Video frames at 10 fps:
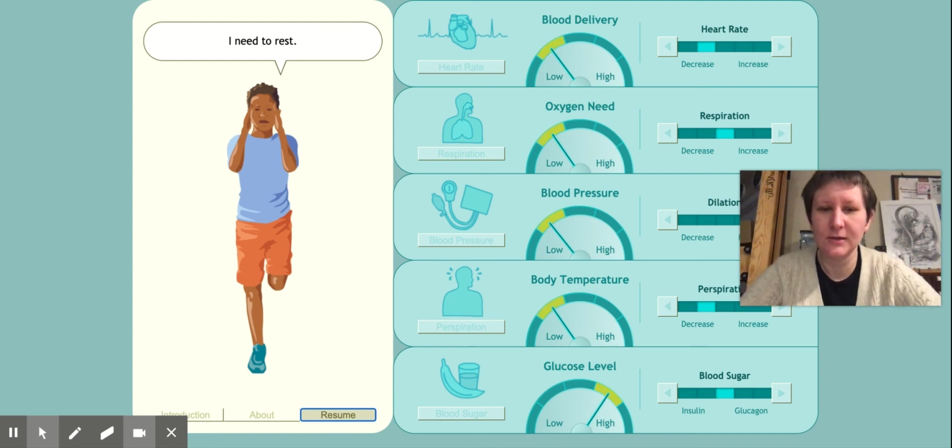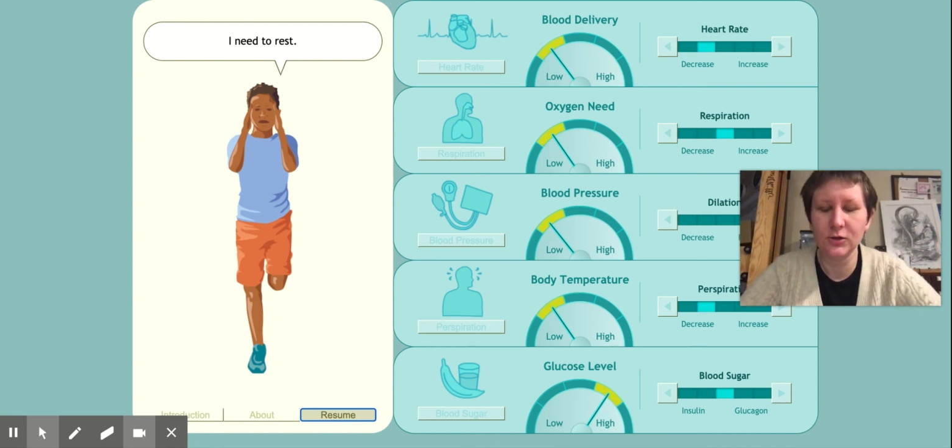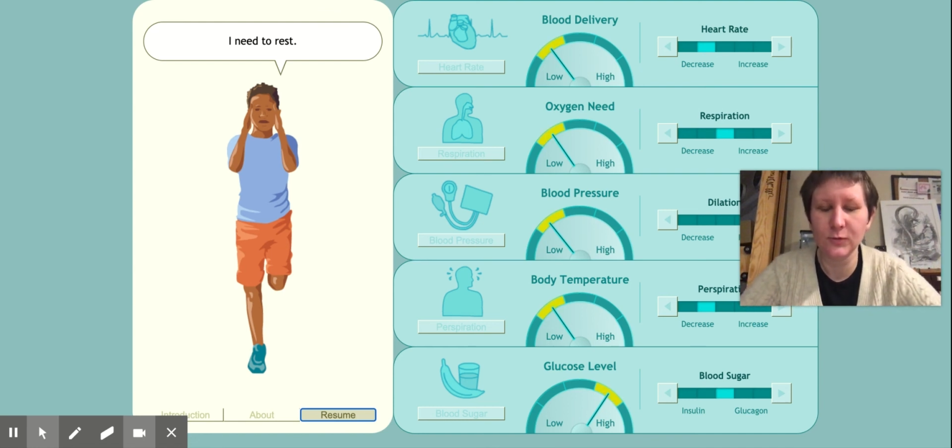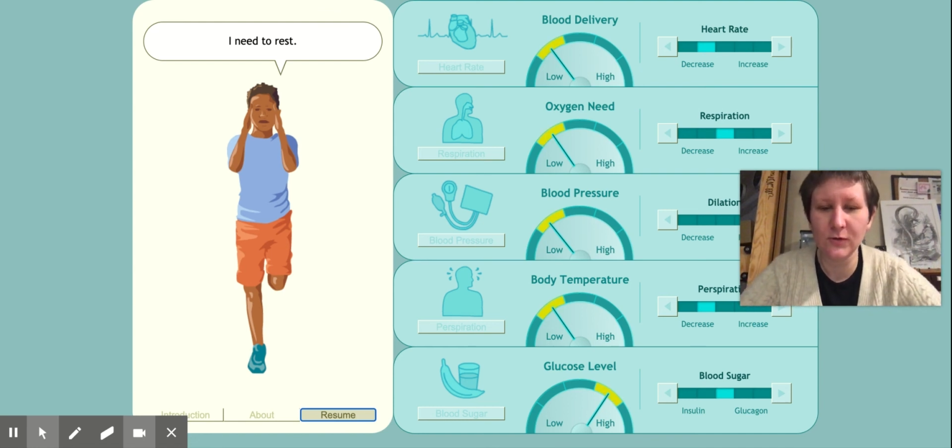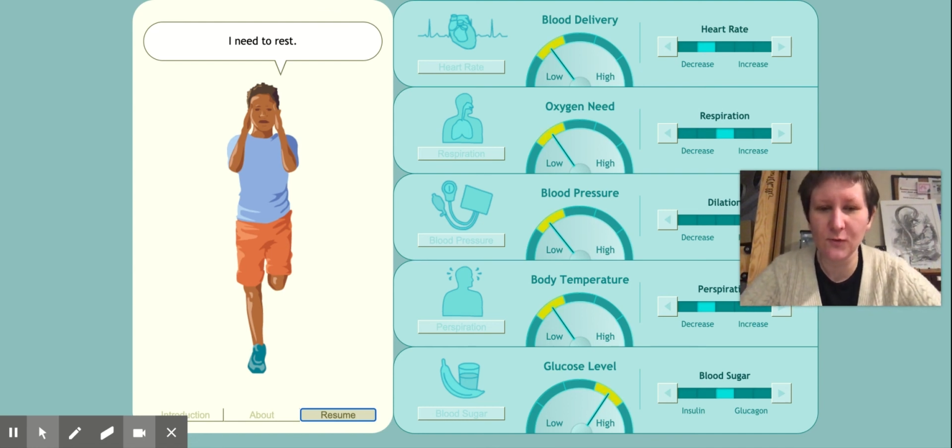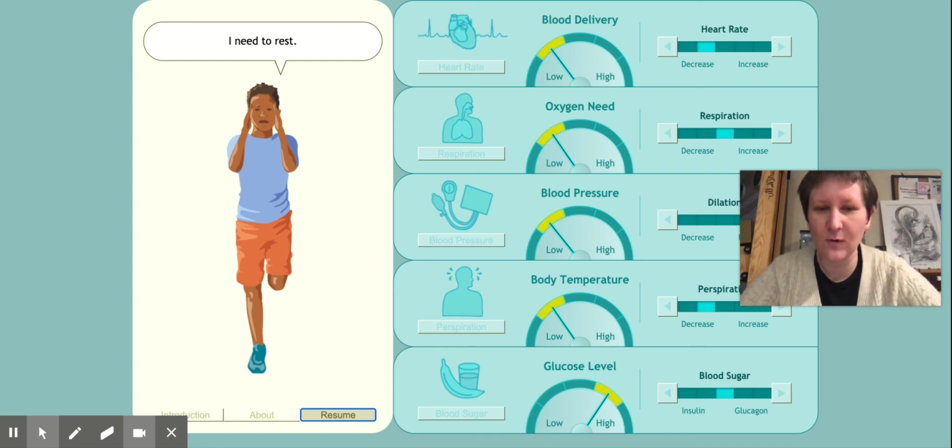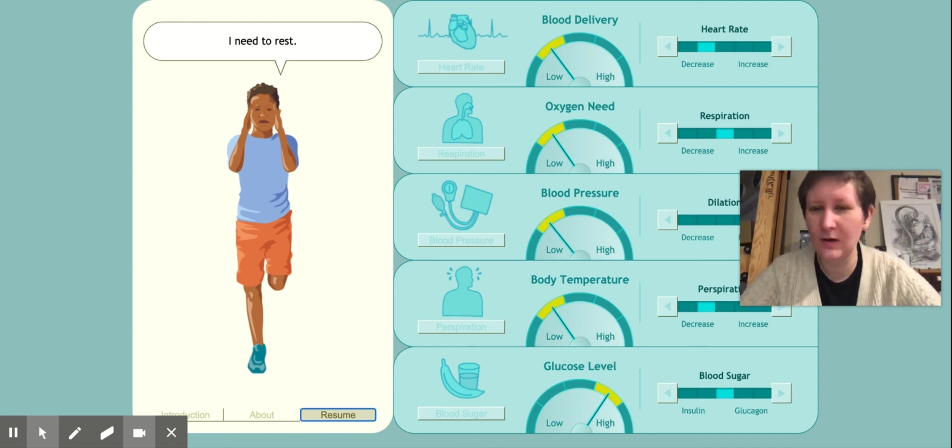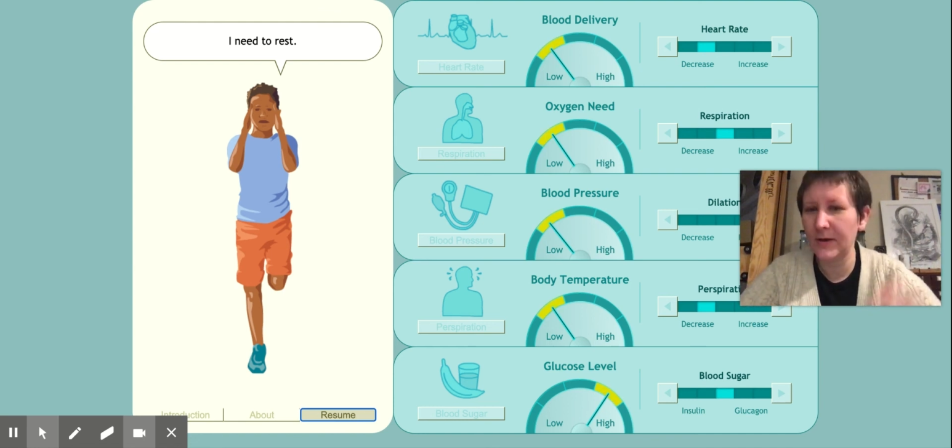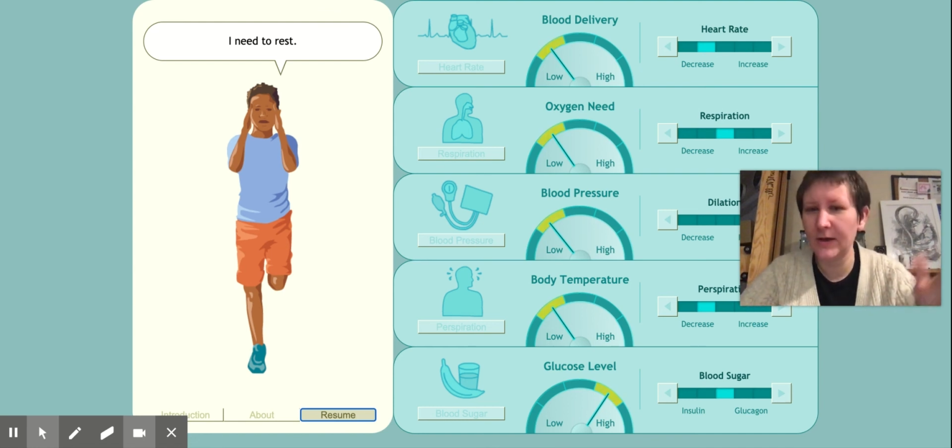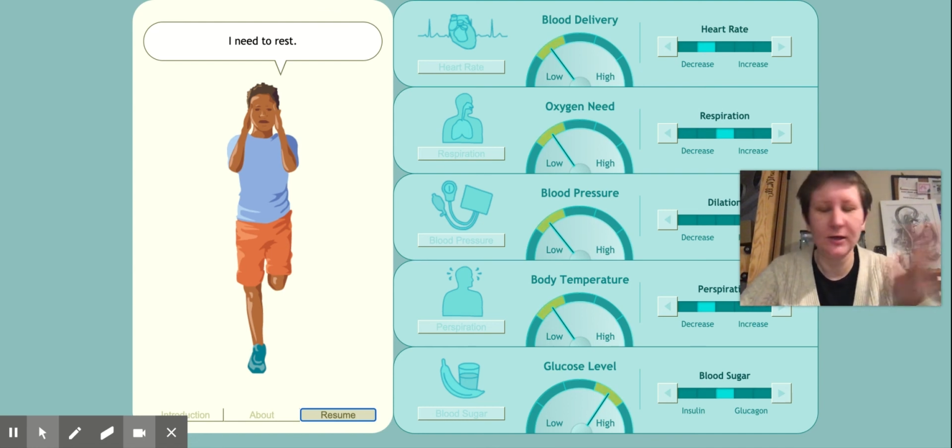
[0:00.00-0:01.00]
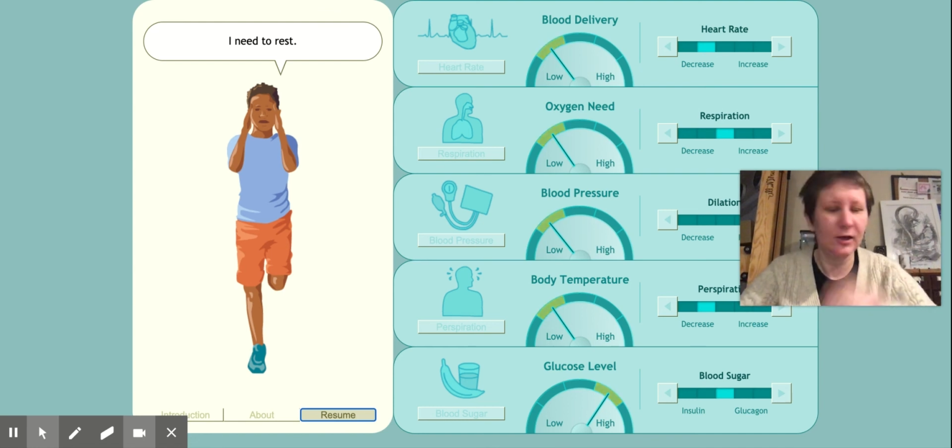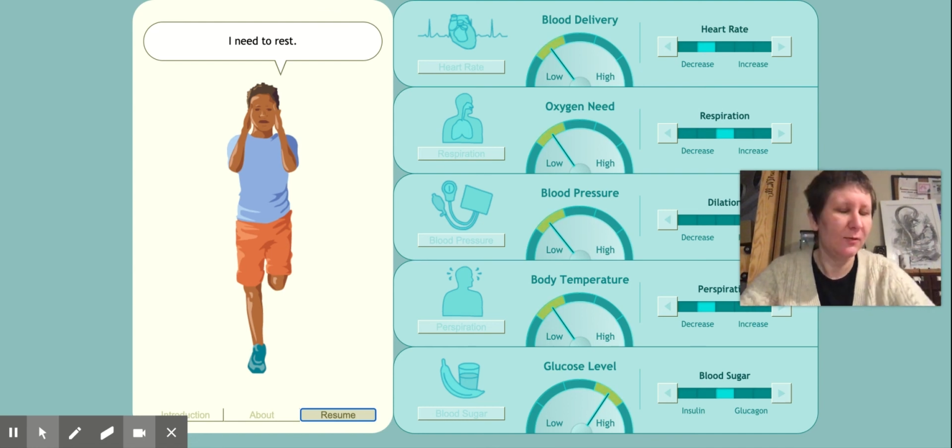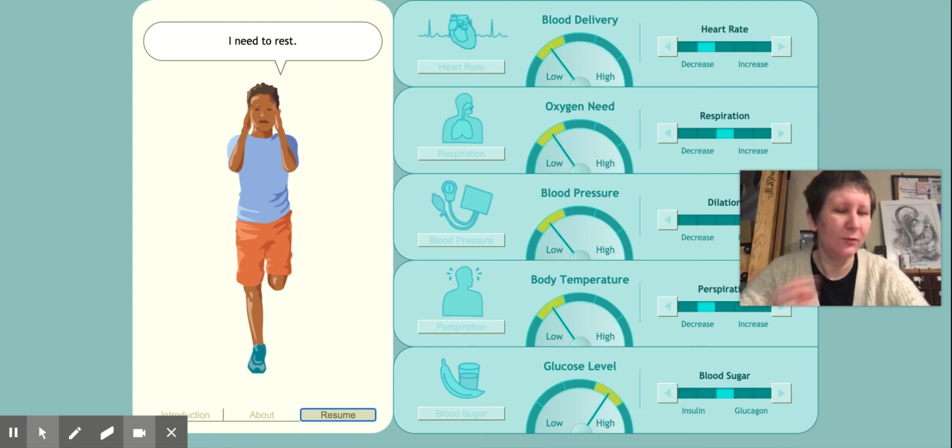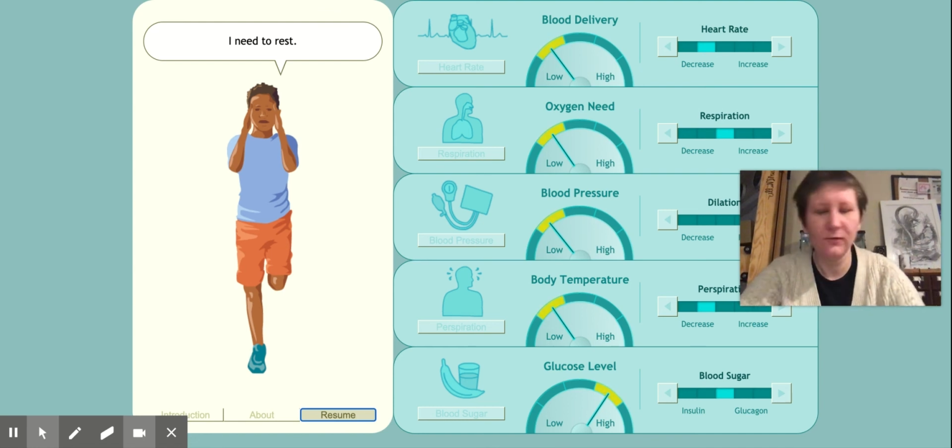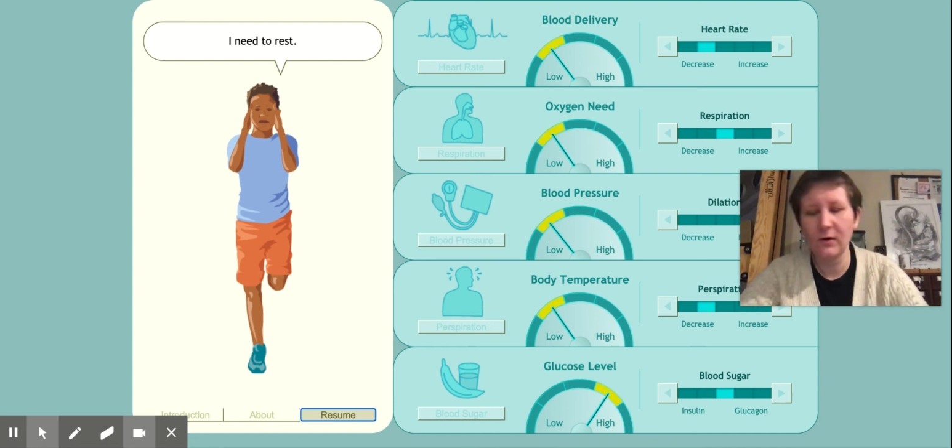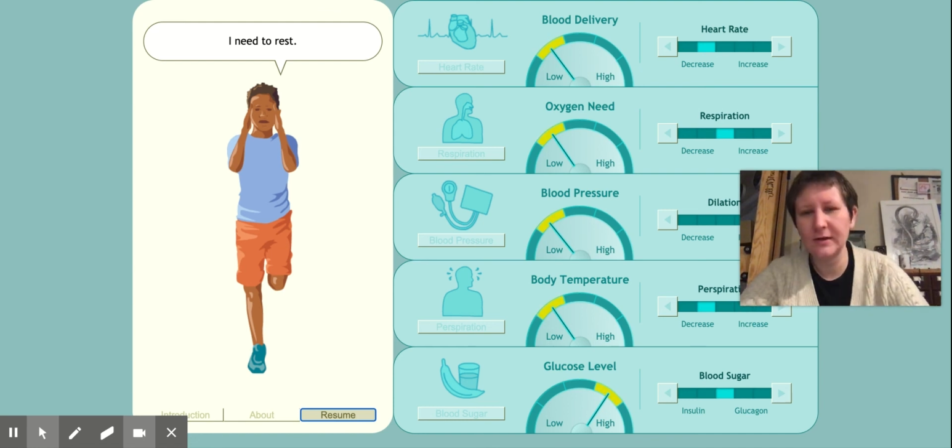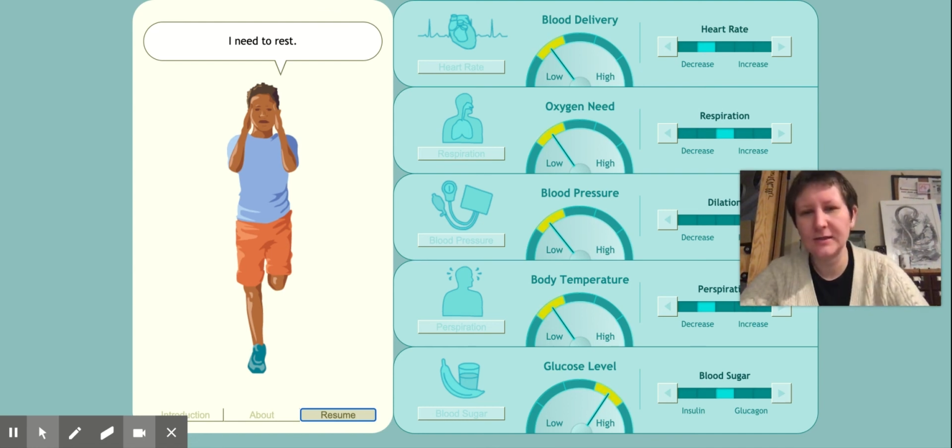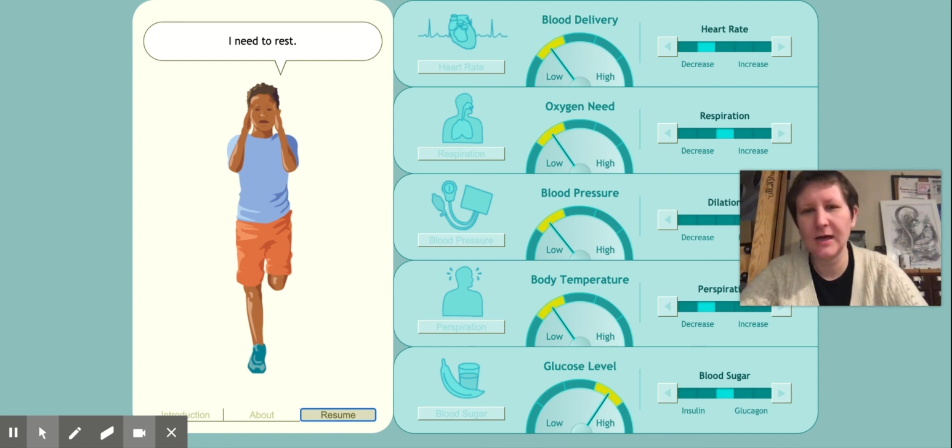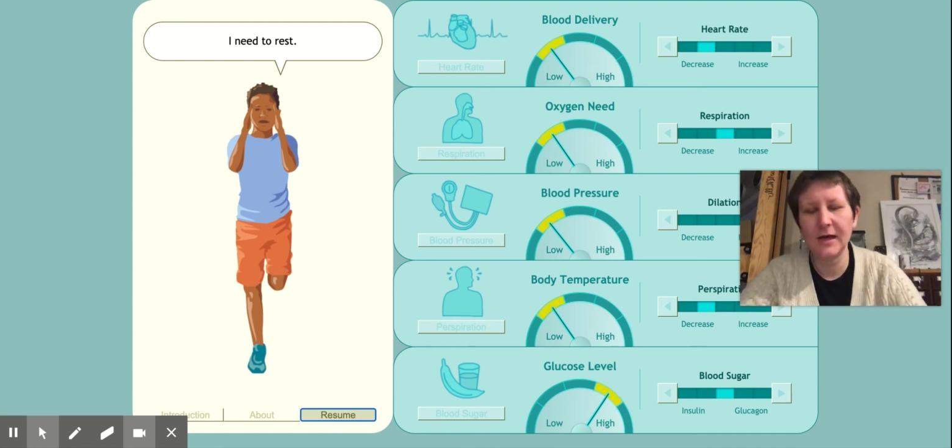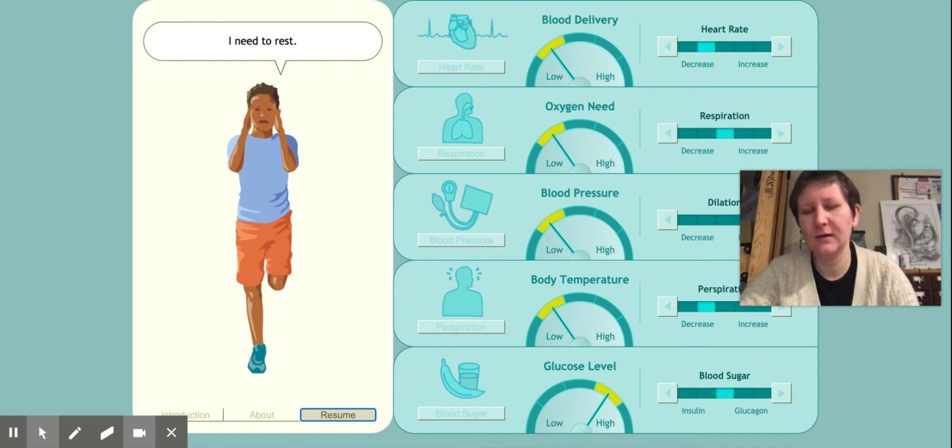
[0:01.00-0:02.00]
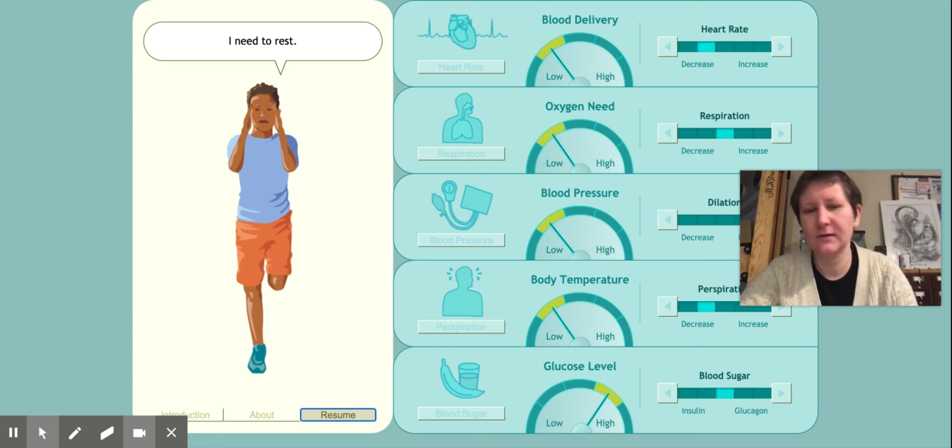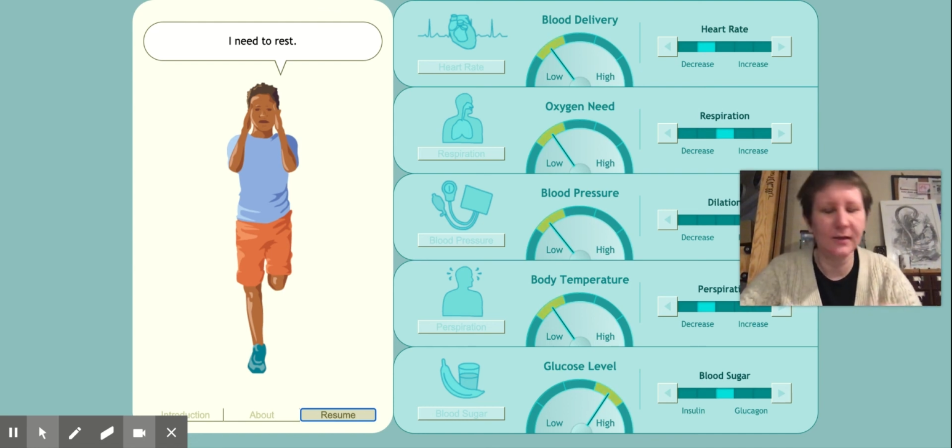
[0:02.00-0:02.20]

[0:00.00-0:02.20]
super overwhelming and you got to move all these dials